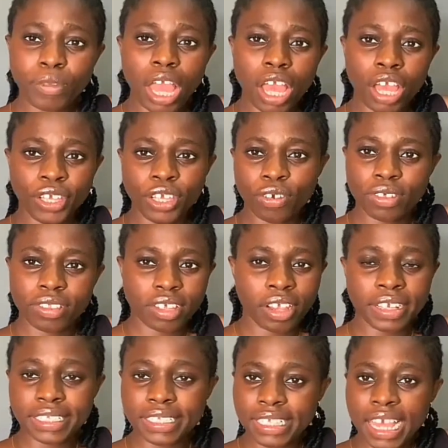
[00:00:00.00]
a yoke
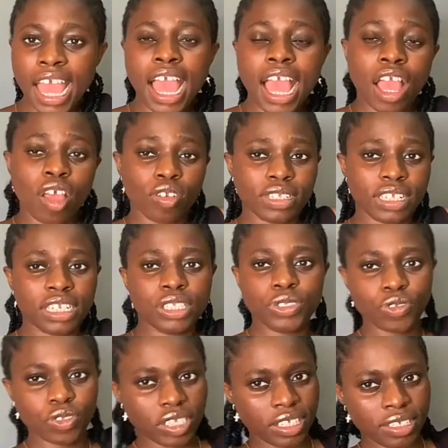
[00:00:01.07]
skirt. Those are the
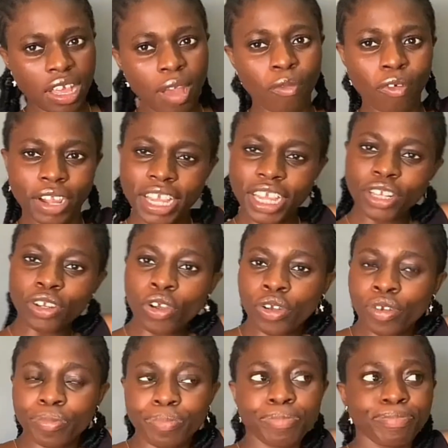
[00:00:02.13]
two things I'm working
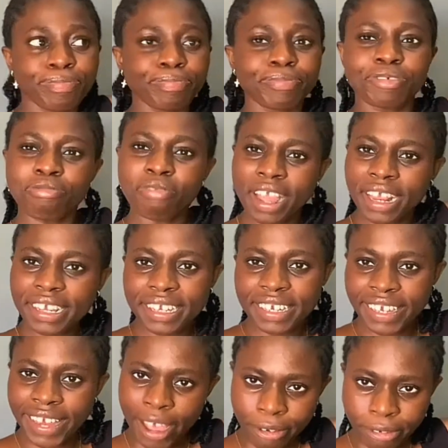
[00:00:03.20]
on right
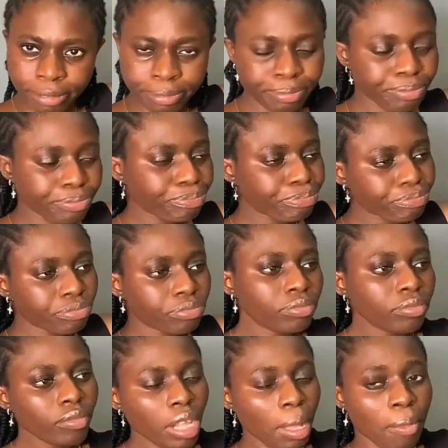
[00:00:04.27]
now.
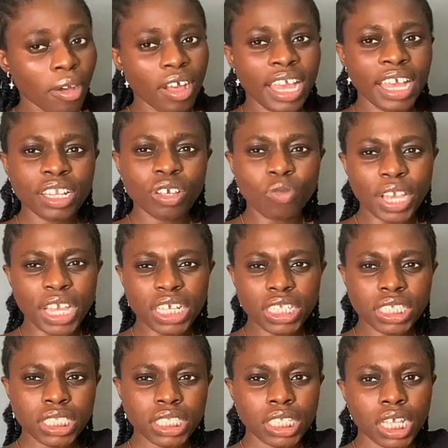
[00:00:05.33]
But
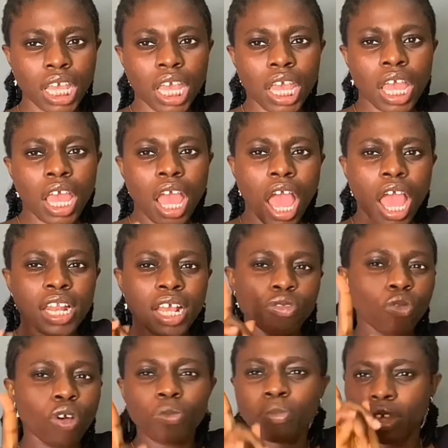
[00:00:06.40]
anyways, there's
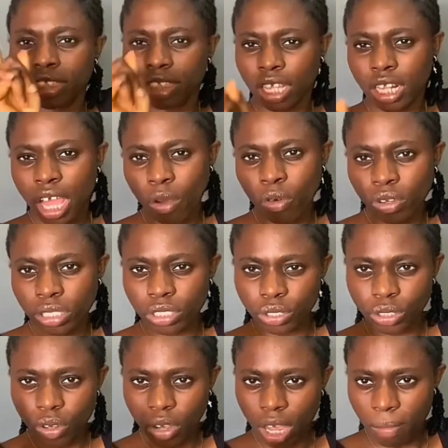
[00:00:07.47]
one more thing I want to
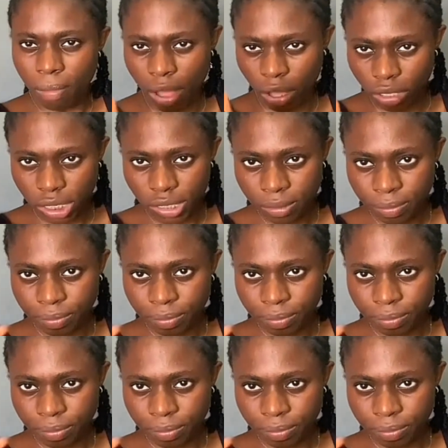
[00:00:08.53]
talk about.